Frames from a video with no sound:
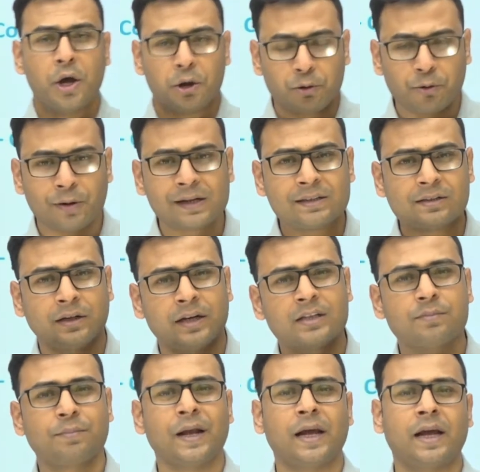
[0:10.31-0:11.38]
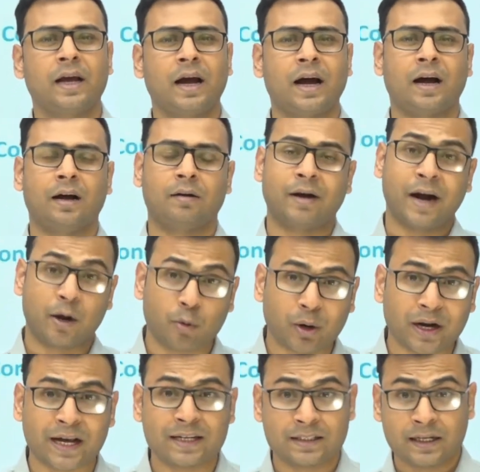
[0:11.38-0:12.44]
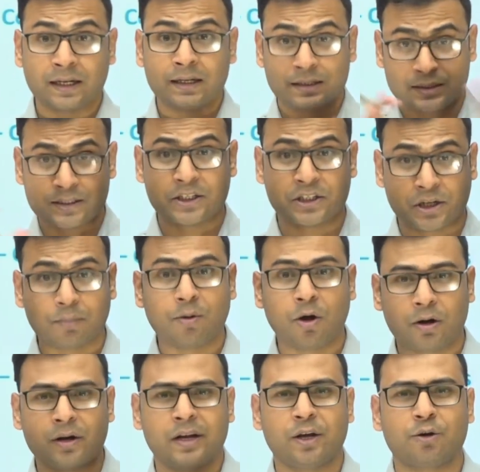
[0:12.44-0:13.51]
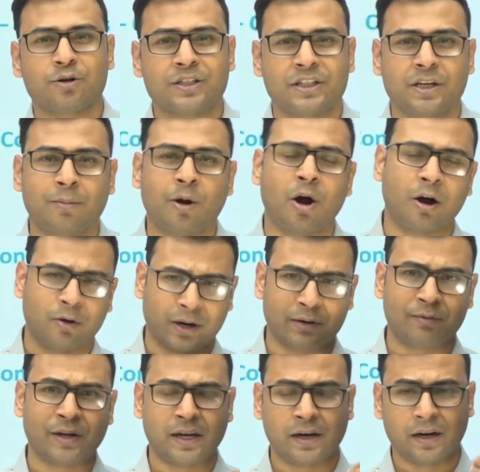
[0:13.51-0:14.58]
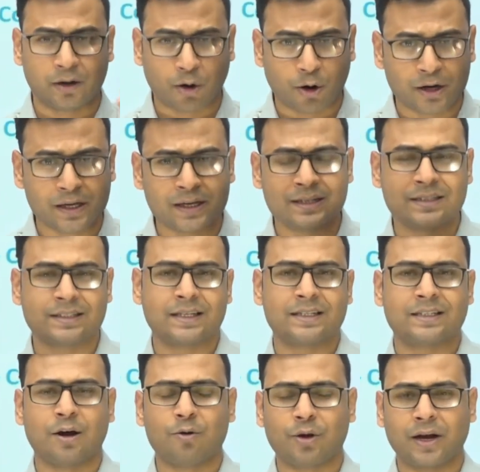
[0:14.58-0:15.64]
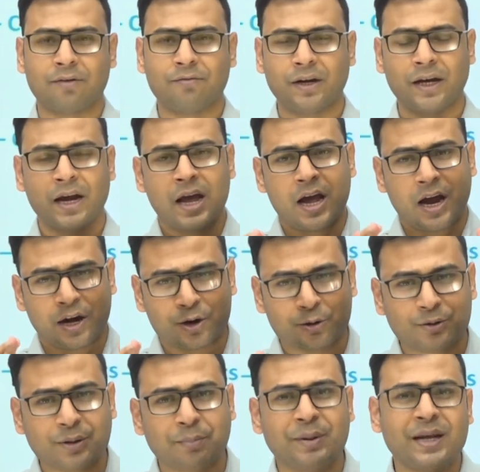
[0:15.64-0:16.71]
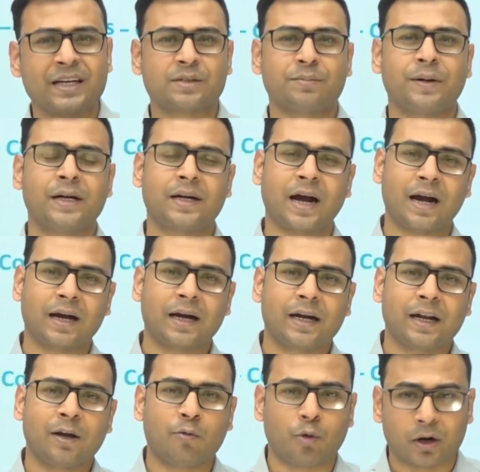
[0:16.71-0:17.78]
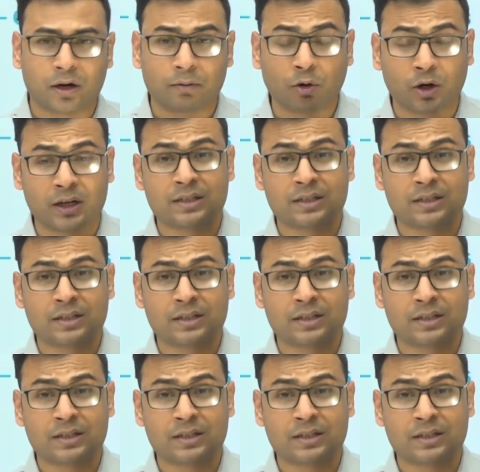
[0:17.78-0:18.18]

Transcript: Google's display uh, advertising system or ecosystem or how can we create audiences, how can we do the placement targeting, what what